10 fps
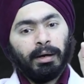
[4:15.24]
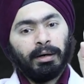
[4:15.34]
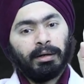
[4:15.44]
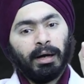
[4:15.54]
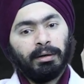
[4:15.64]

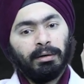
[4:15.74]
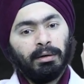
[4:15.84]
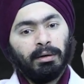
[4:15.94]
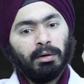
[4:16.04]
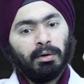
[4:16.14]
It can
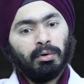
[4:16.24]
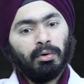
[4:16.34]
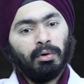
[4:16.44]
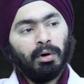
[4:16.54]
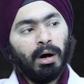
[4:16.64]

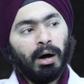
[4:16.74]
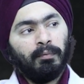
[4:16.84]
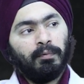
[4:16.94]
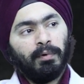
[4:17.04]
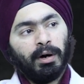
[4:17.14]
go
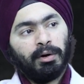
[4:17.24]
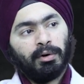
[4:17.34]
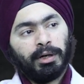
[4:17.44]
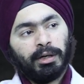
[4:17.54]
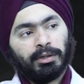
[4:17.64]
upward
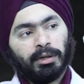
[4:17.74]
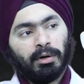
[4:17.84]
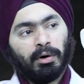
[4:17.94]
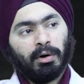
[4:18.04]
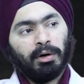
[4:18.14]

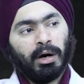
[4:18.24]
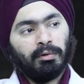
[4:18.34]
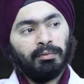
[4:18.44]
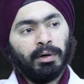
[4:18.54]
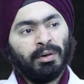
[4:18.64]
rotation or
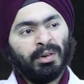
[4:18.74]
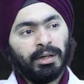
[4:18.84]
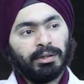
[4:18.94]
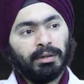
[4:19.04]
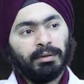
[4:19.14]
downward
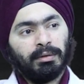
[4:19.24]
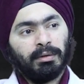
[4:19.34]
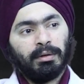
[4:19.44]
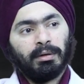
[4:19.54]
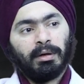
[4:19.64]
rotation,
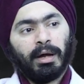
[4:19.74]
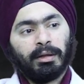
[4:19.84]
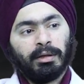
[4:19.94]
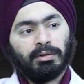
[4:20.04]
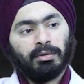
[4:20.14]

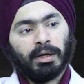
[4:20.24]
like this.